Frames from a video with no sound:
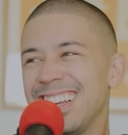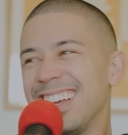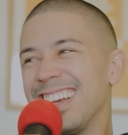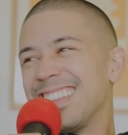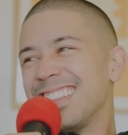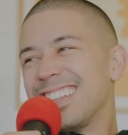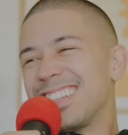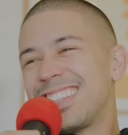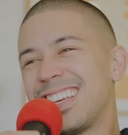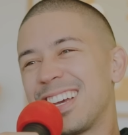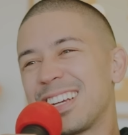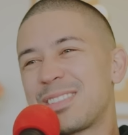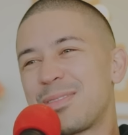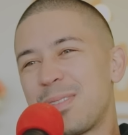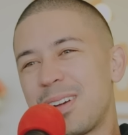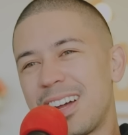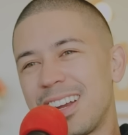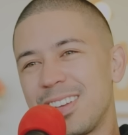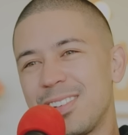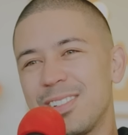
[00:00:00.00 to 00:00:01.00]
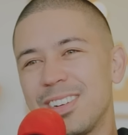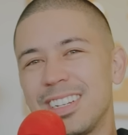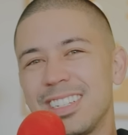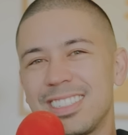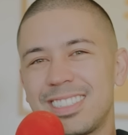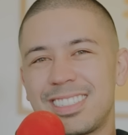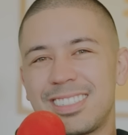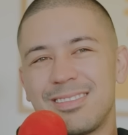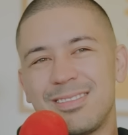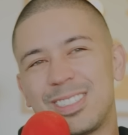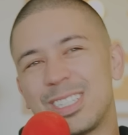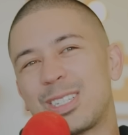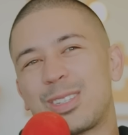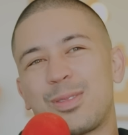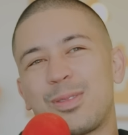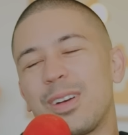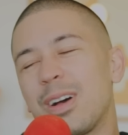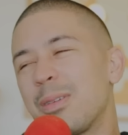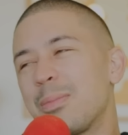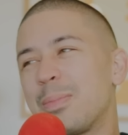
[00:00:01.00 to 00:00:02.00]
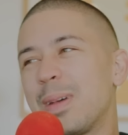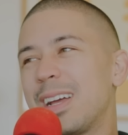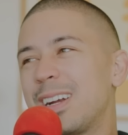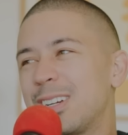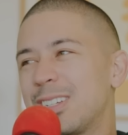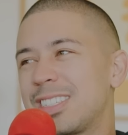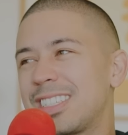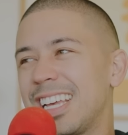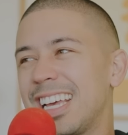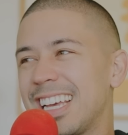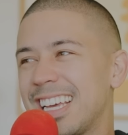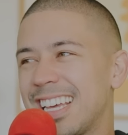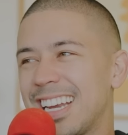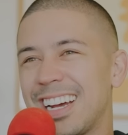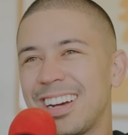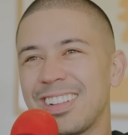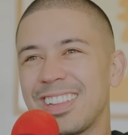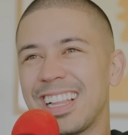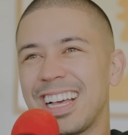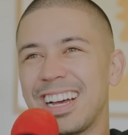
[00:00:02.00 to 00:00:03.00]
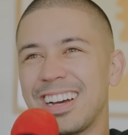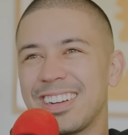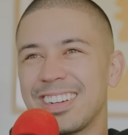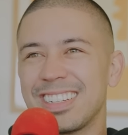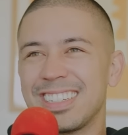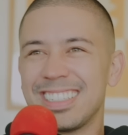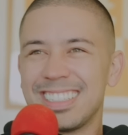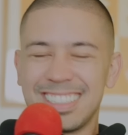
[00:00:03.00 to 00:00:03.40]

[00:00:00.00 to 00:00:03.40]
And the text body was, just felt better saying it out loud.